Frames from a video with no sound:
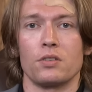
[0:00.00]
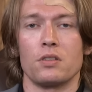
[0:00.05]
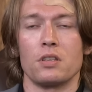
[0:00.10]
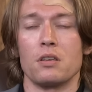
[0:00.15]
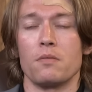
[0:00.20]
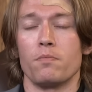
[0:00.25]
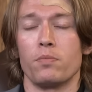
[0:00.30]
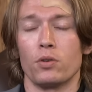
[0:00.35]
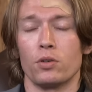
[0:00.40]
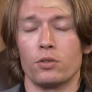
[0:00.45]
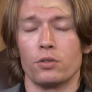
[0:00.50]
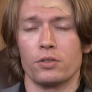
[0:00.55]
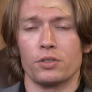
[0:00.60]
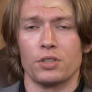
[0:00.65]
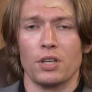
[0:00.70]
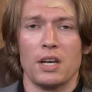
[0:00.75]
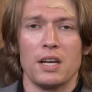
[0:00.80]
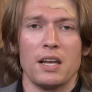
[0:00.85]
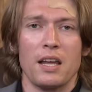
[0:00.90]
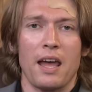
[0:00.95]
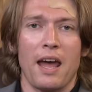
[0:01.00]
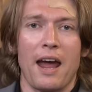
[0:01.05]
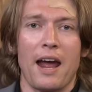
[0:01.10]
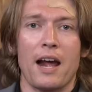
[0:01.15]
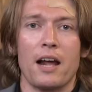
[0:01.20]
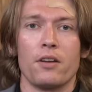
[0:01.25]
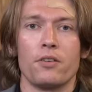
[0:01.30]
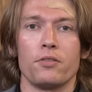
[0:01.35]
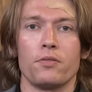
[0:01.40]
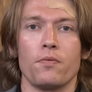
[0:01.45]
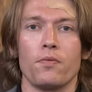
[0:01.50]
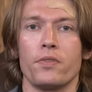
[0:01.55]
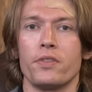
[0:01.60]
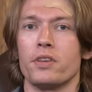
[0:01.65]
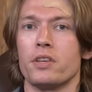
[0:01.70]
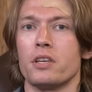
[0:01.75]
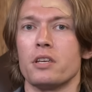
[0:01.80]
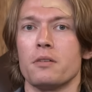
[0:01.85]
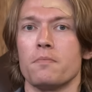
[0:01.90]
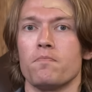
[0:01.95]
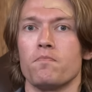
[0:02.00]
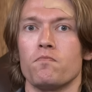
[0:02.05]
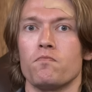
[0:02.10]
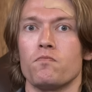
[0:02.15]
the Boers, and the